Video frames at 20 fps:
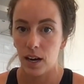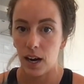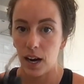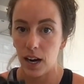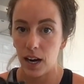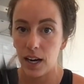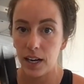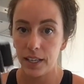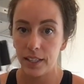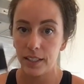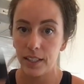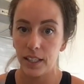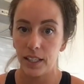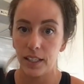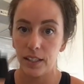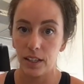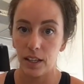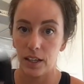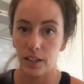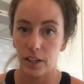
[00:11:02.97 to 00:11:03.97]
I
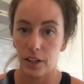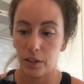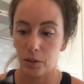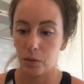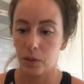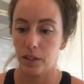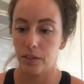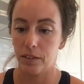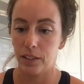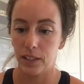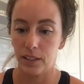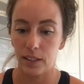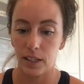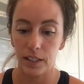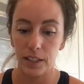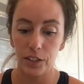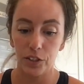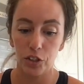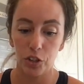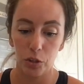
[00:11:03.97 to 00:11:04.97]
need another one of these. I
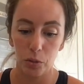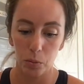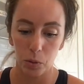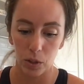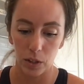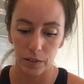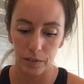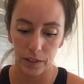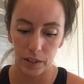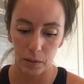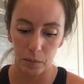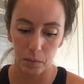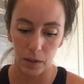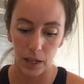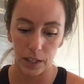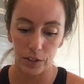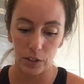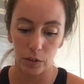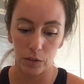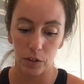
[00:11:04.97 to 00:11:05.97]
need 2 more of them.
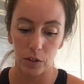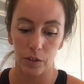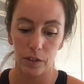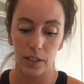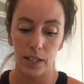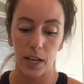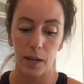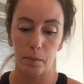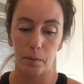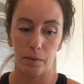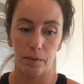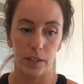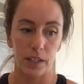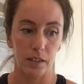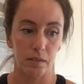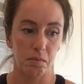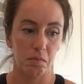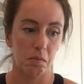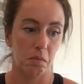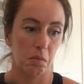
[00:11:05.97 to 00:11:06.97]
I don't know the name of it,
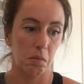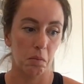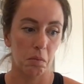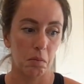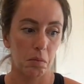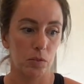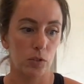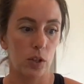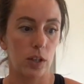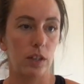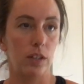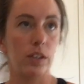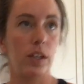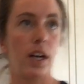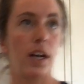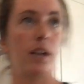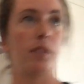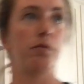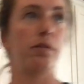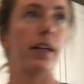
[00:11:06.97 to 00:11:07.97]
so I don't know
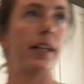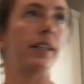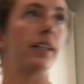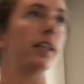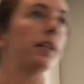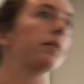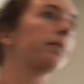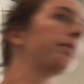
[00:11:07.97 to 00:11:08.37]
how to find it.